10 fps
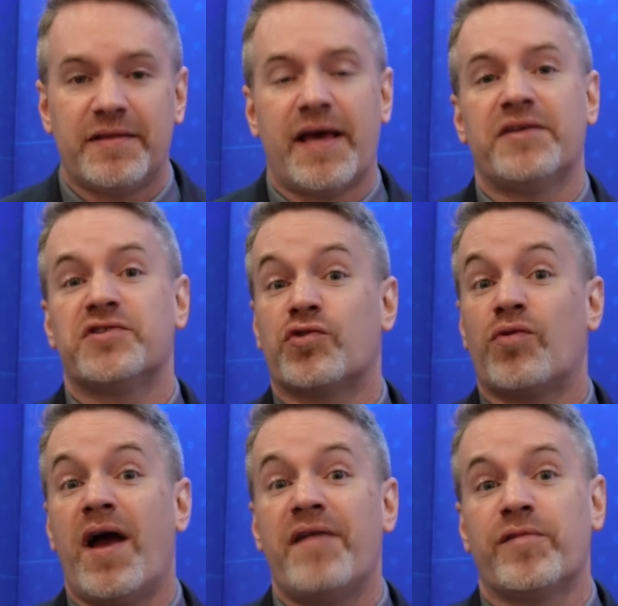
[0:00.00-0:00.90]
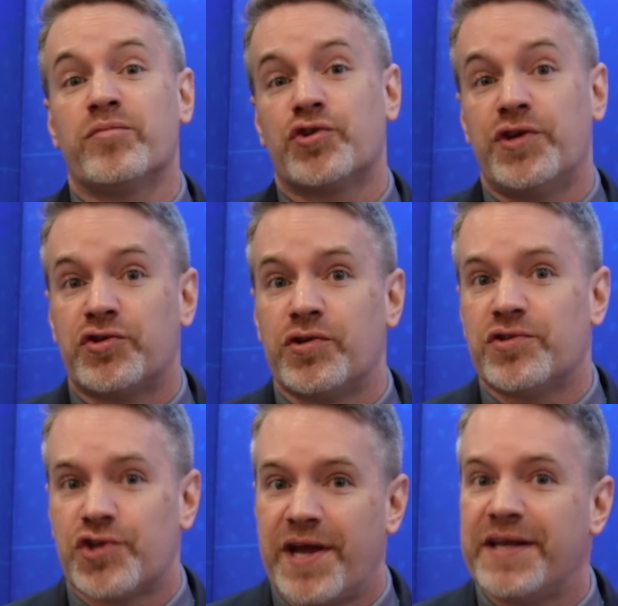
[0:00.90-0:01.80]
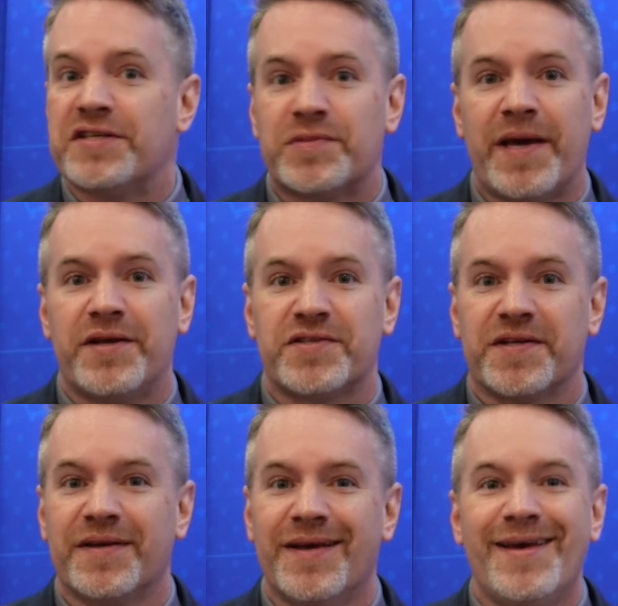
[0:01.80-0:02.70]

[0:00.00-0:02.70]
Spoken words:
that is derived from traditional Chinese medicine.